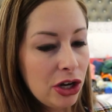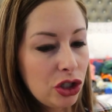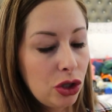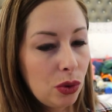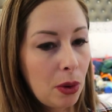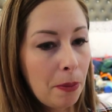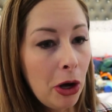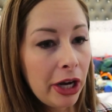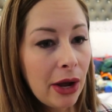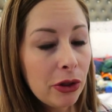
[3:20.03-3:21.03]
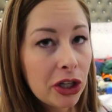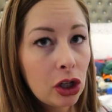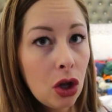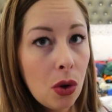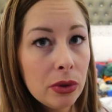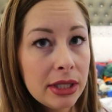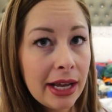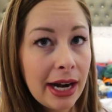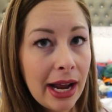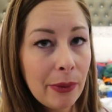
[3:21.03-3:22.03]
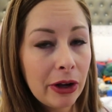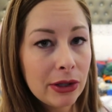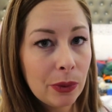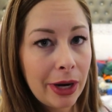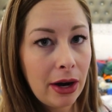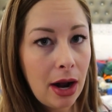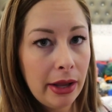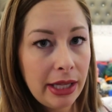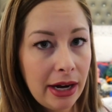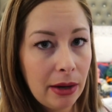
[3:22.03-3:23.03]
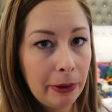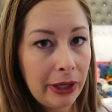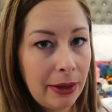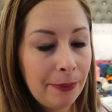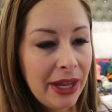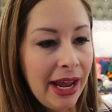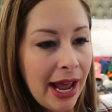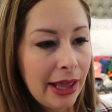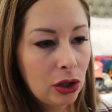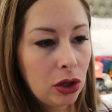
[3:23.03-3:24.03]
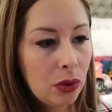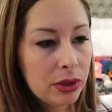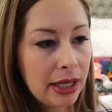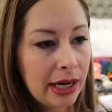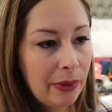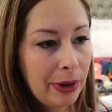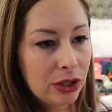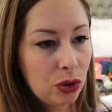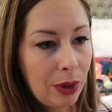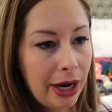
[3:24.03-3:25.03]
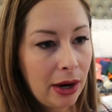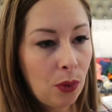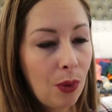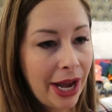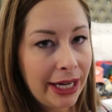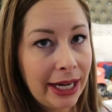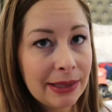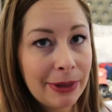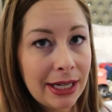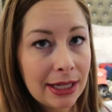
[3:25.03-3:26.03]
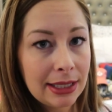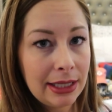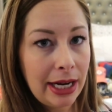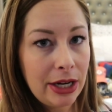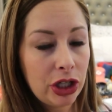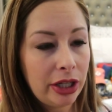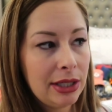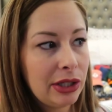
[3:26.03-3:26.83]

to put out the clothes that I want to wear on the airplane and the clothes that I want to wear when I get to my destination.